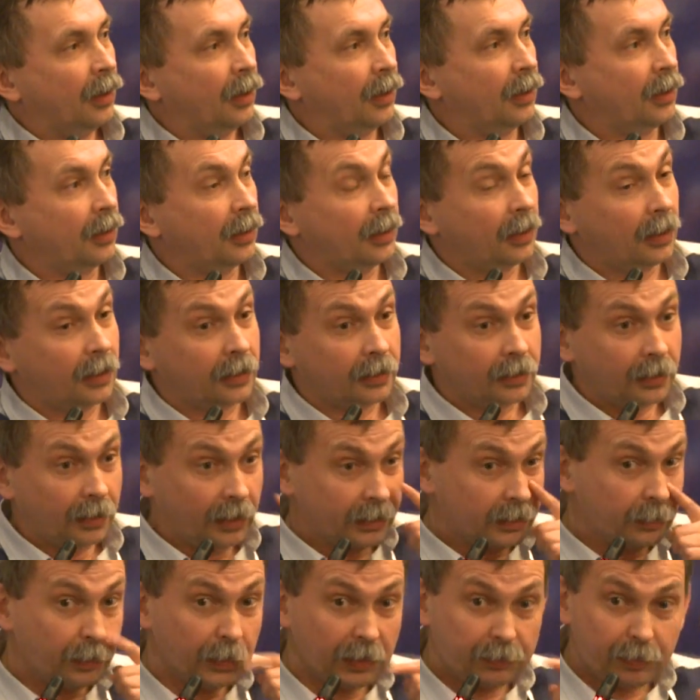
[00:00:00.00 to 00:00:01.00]
and Beeline
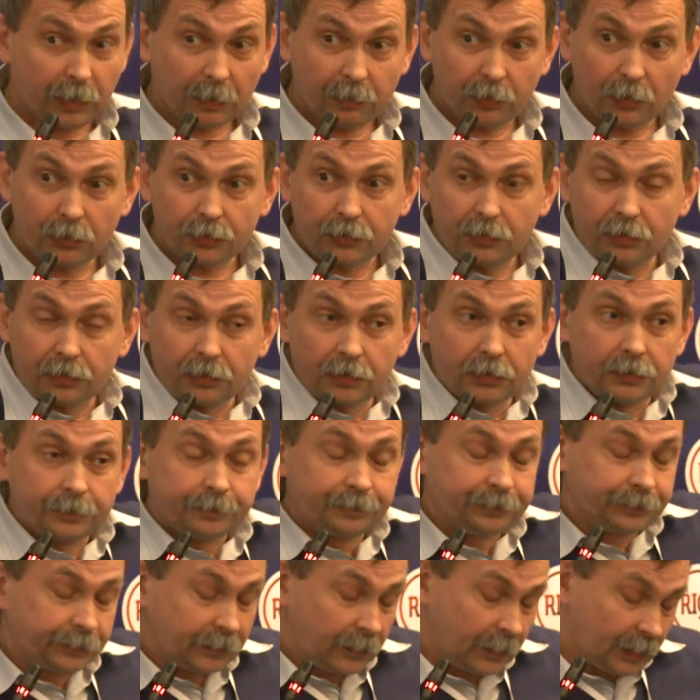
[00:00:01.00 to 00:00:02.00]
still cannot give a
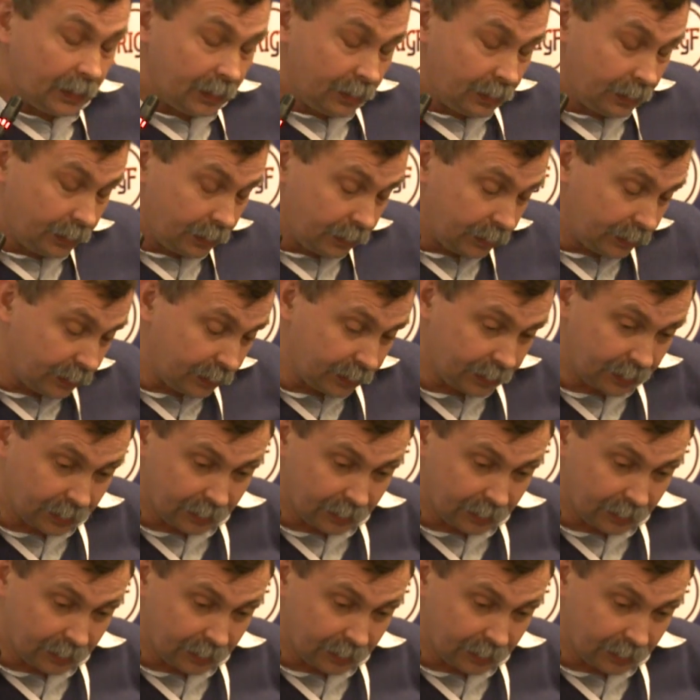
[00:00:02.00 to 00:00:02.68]
clear answer